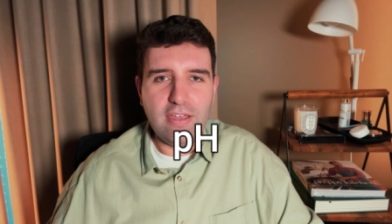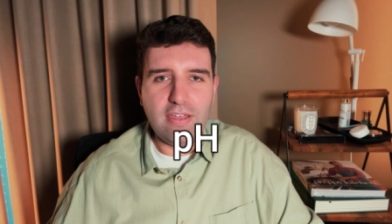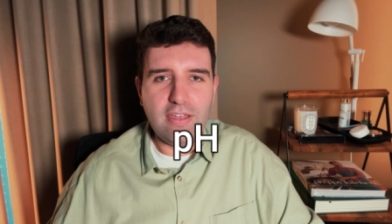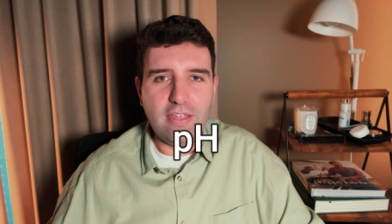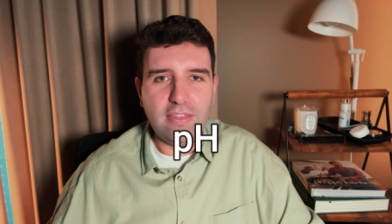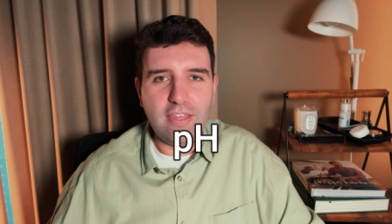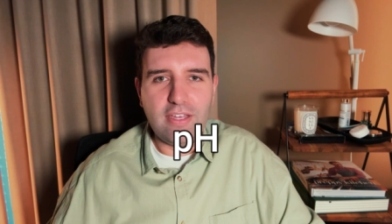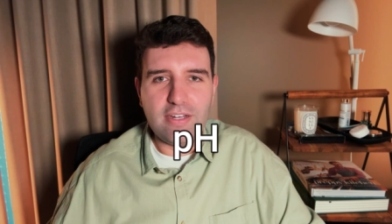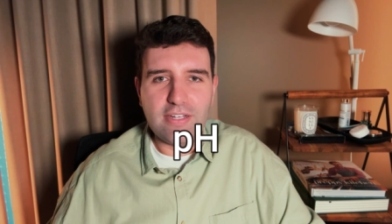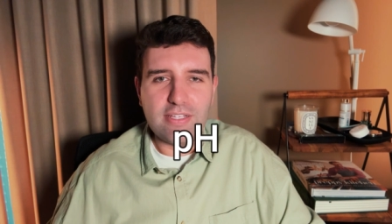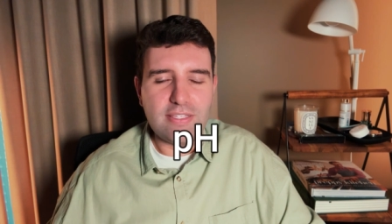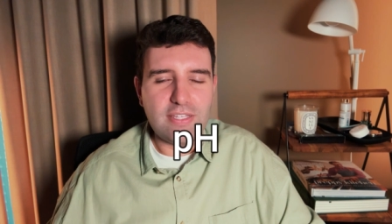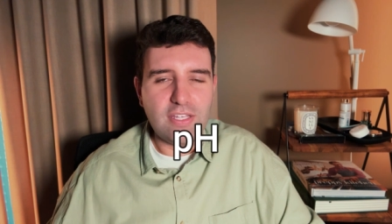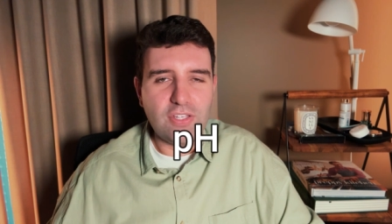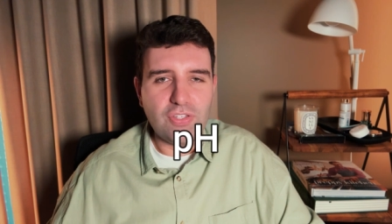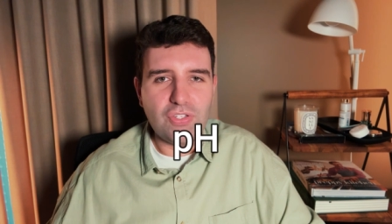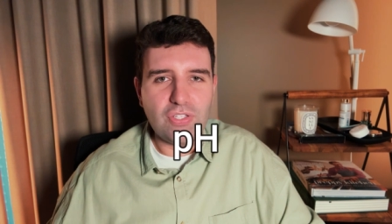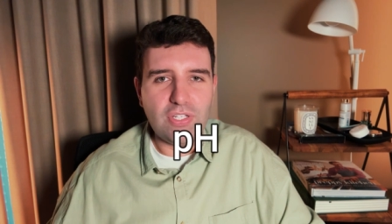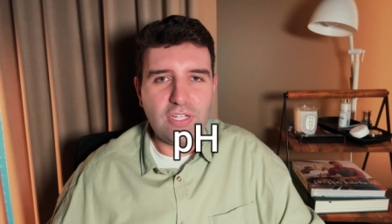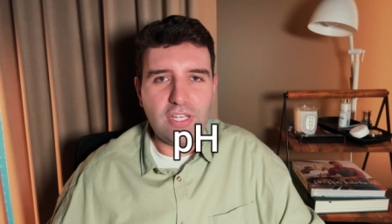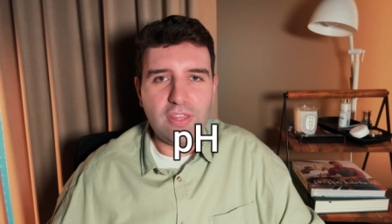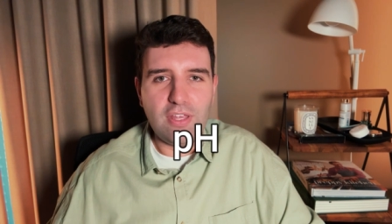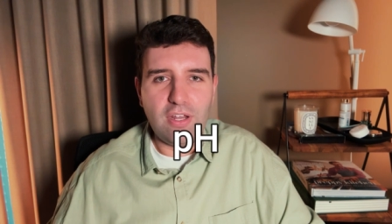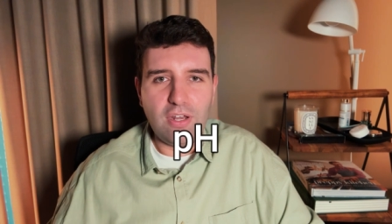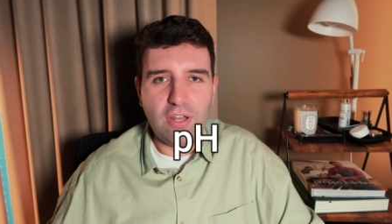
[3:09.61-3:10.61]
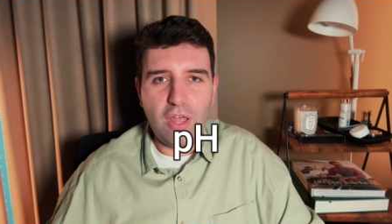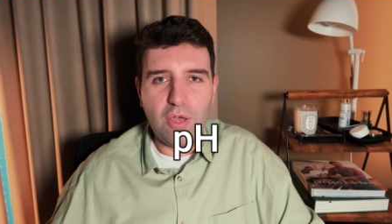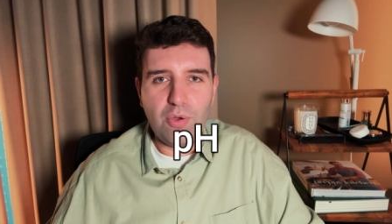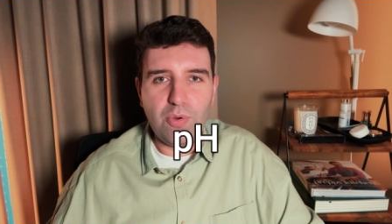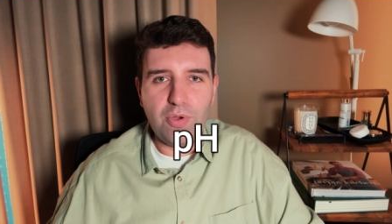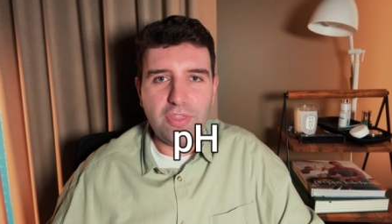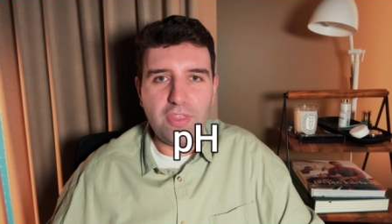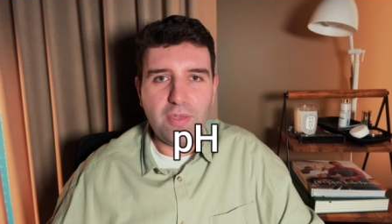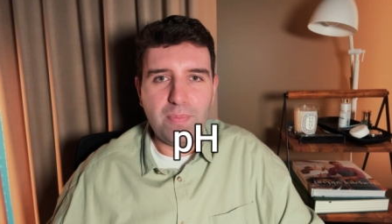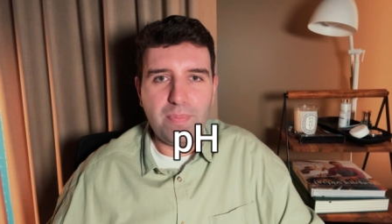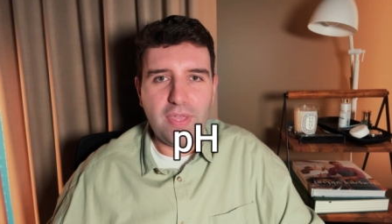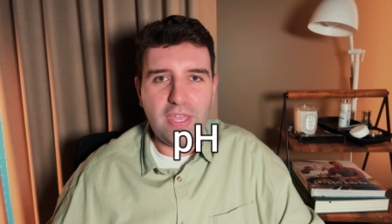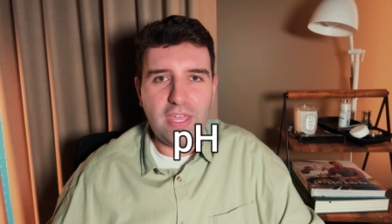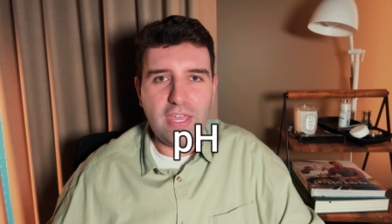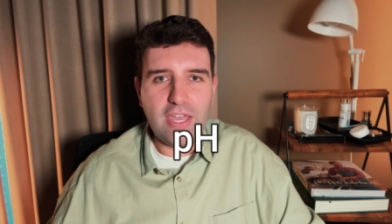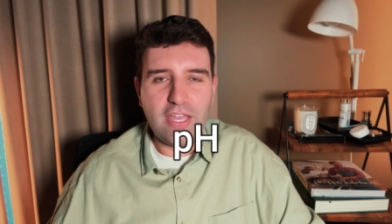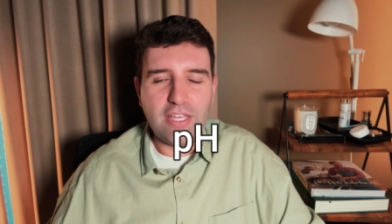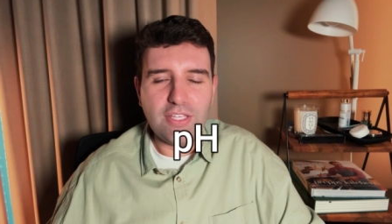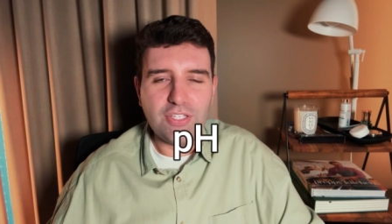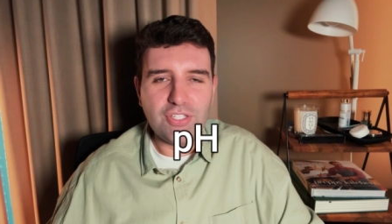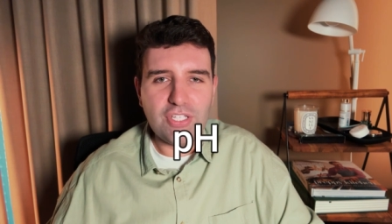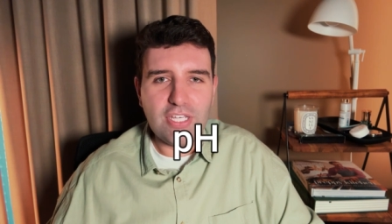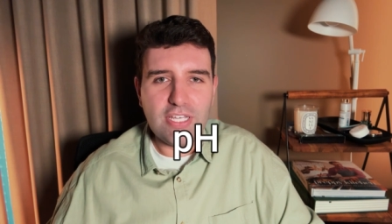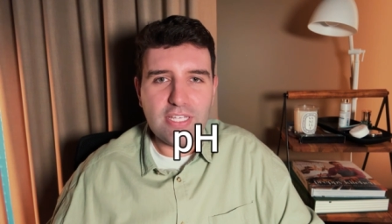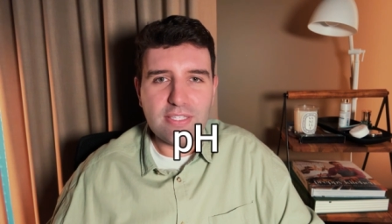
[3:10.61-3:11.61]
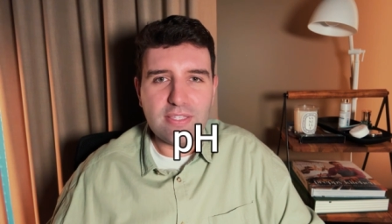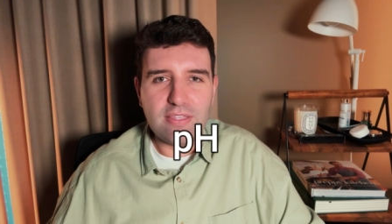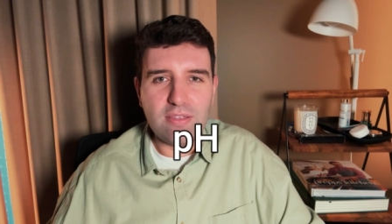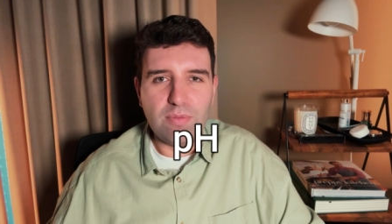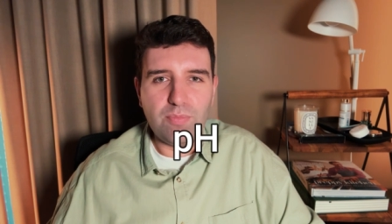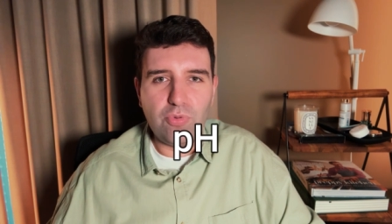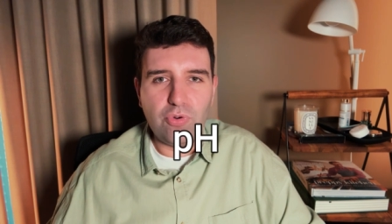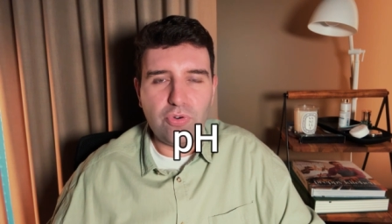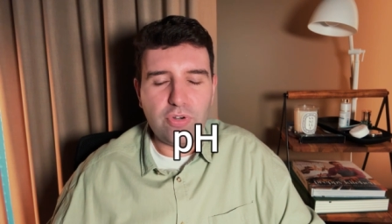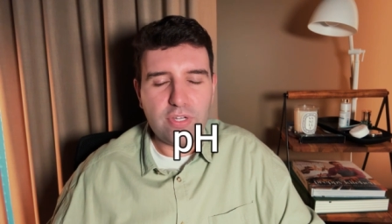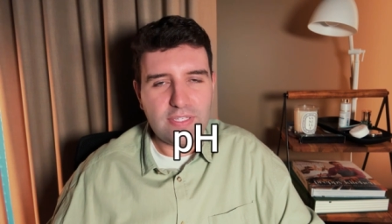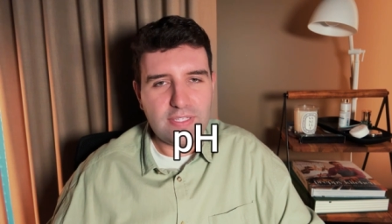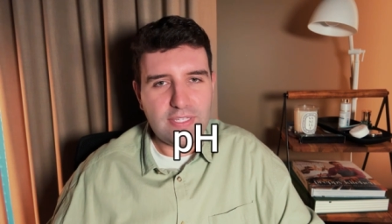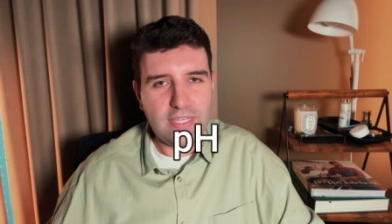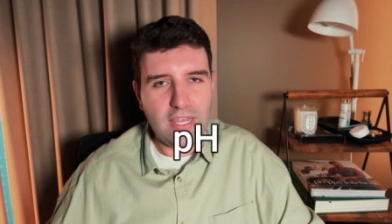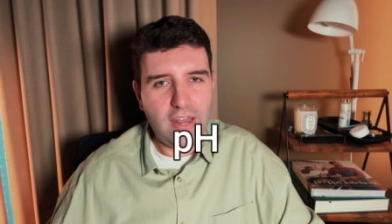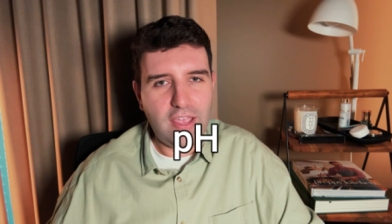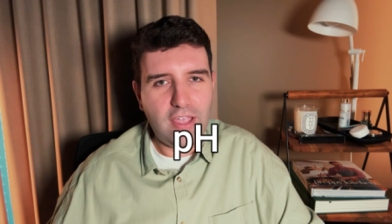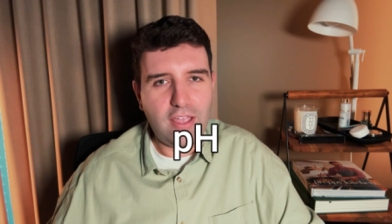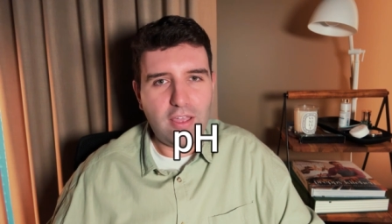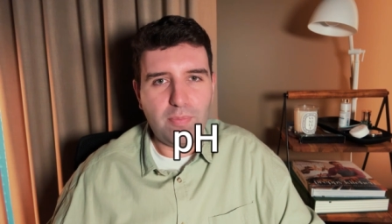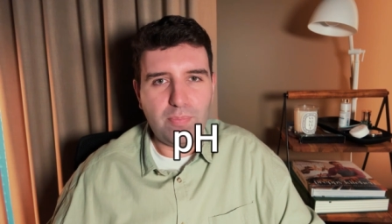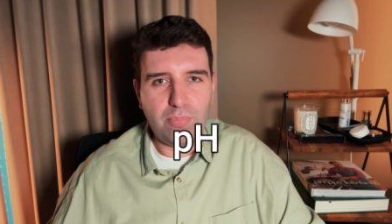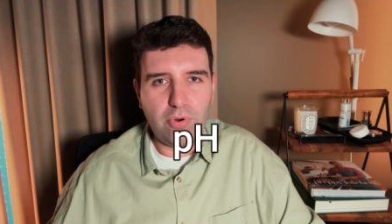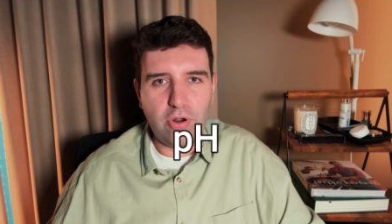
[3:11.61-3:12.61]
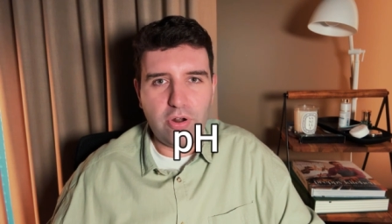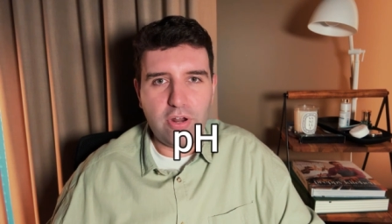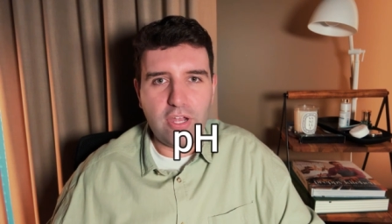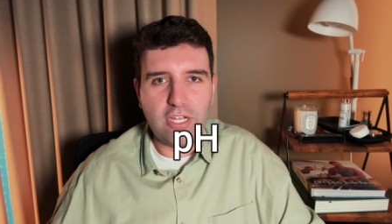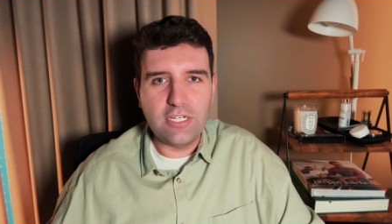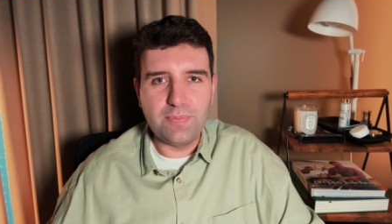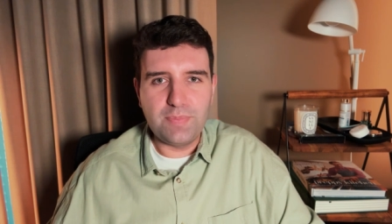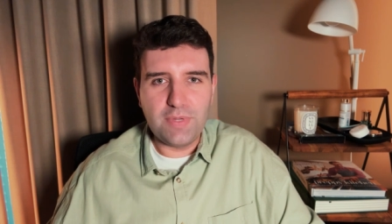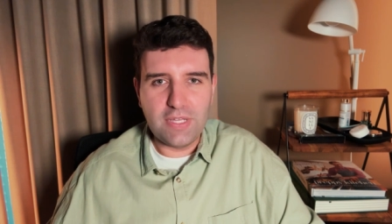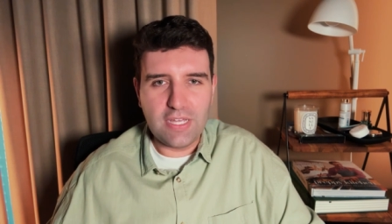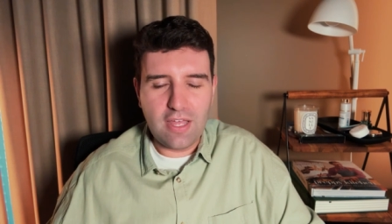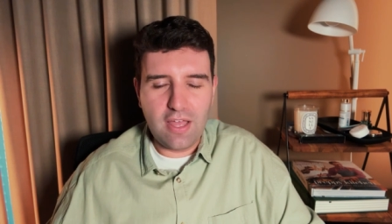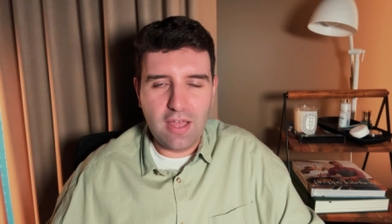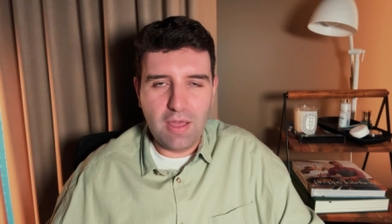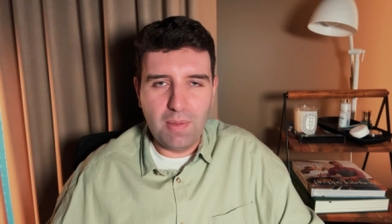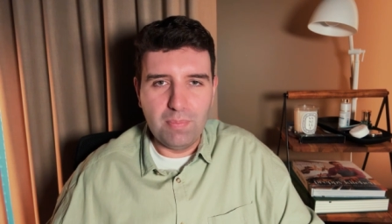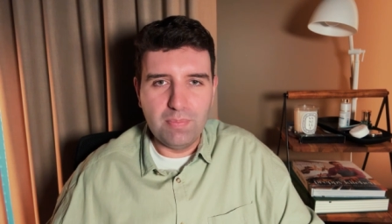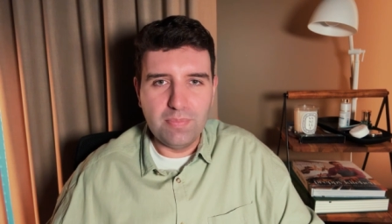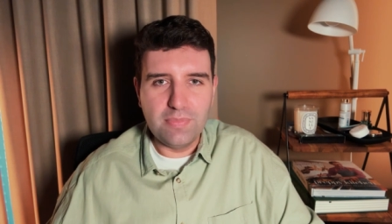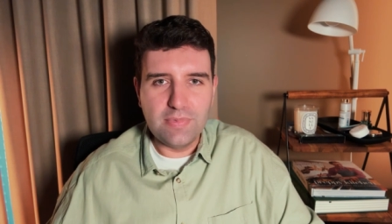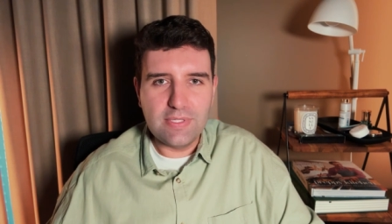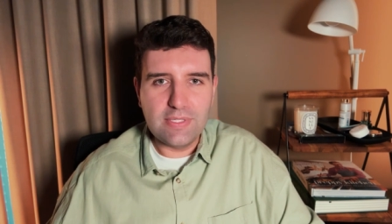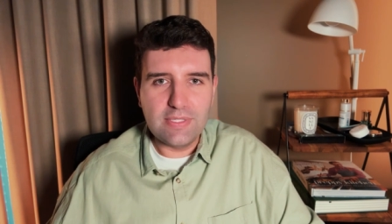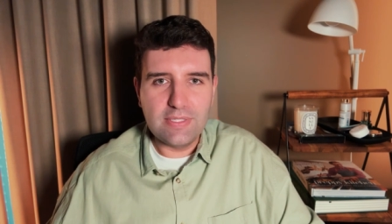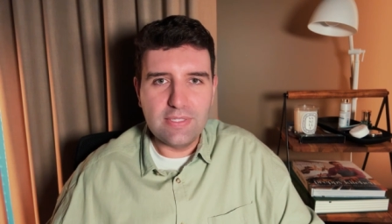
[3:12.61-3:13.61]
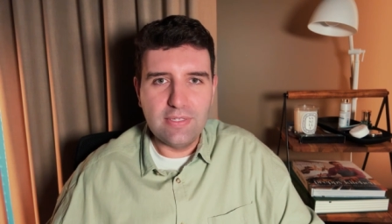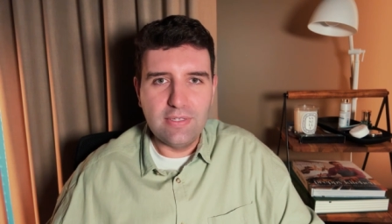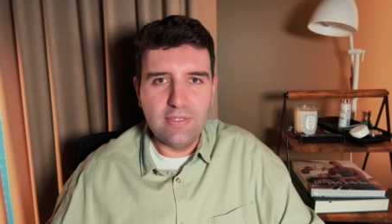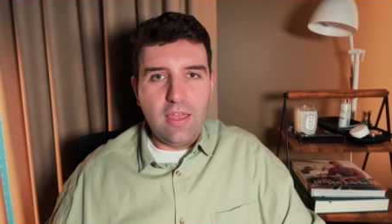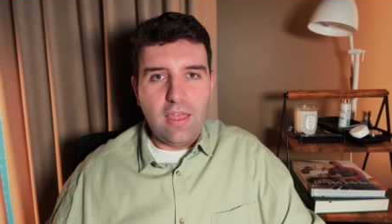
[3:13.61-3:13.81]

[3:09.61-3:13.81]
and that essentially the lower the pH is, the more acidic a product becomes.